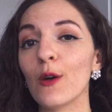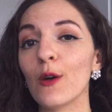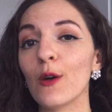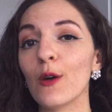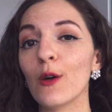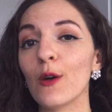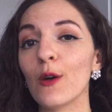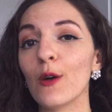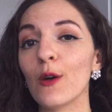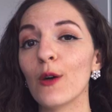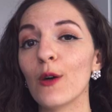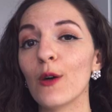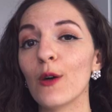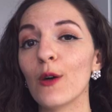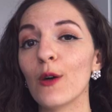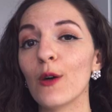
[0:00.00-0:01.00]
part here
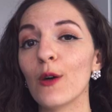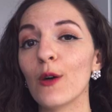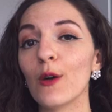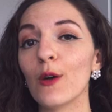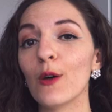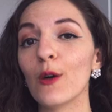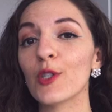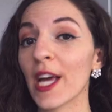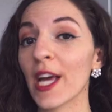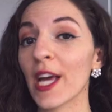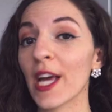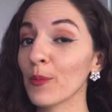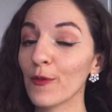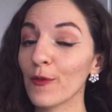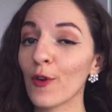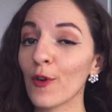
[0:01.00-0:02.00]
coach
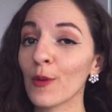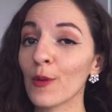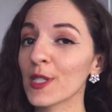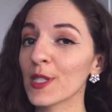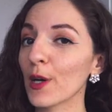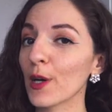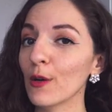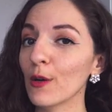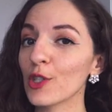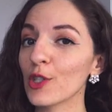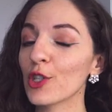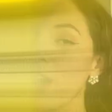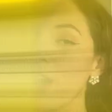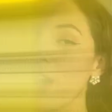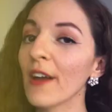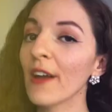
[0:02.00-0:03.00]
and performance coach
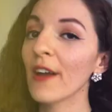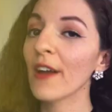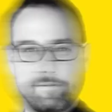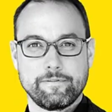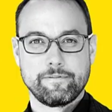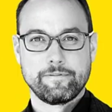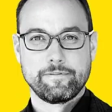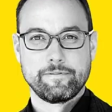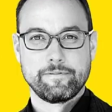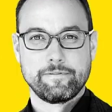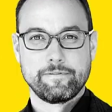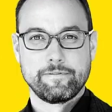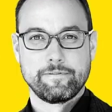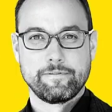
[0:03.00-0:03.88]
Todd Herman,